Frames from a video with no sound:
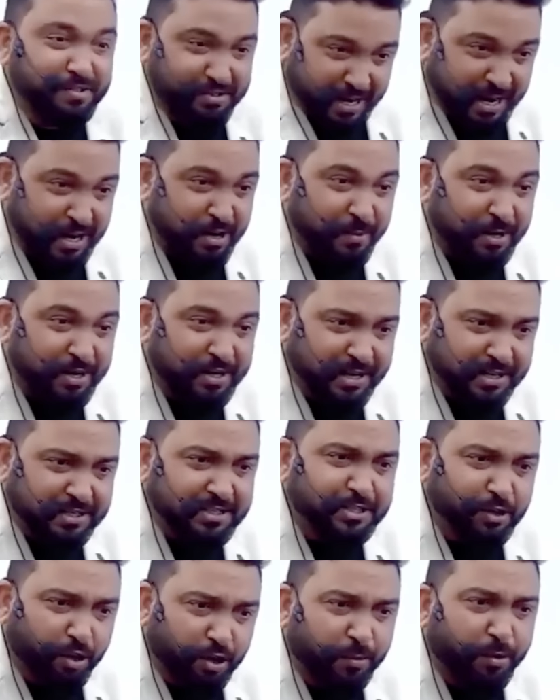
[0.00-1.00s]
Canterbury Tales
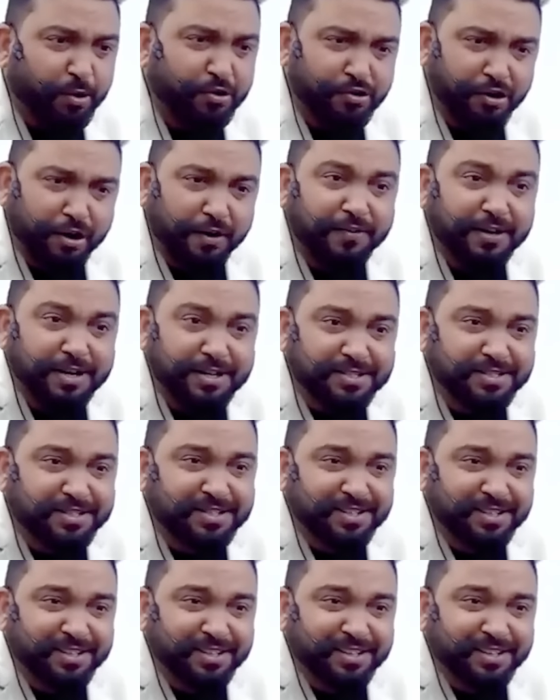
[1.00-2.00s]
is all about
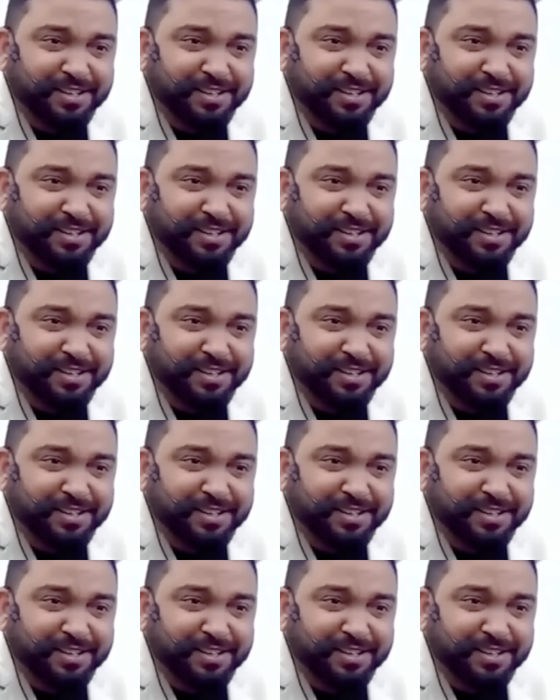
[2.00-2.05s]
travels.